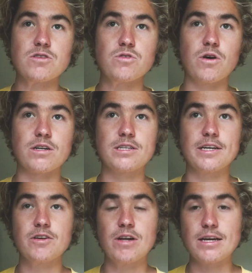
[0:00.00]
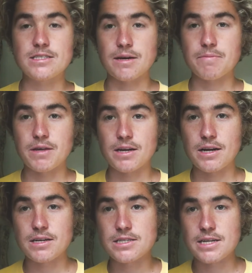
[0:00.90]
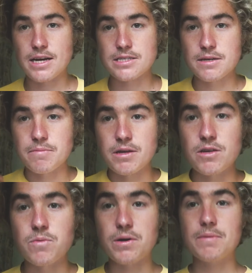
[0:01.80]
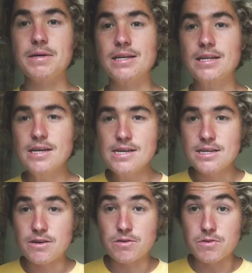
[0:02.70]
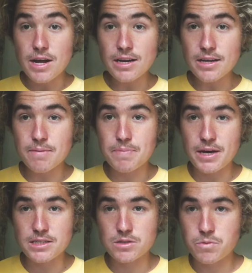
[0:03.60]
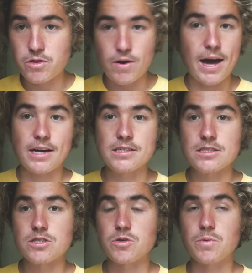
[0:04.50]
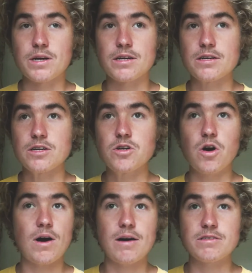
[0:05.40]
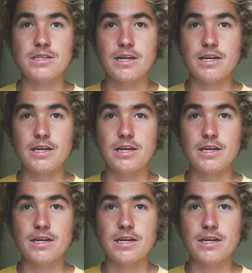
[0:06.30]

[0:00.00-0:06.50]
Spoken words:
articulate something and understand something, you want to be really impatient with your actions. So you want to go out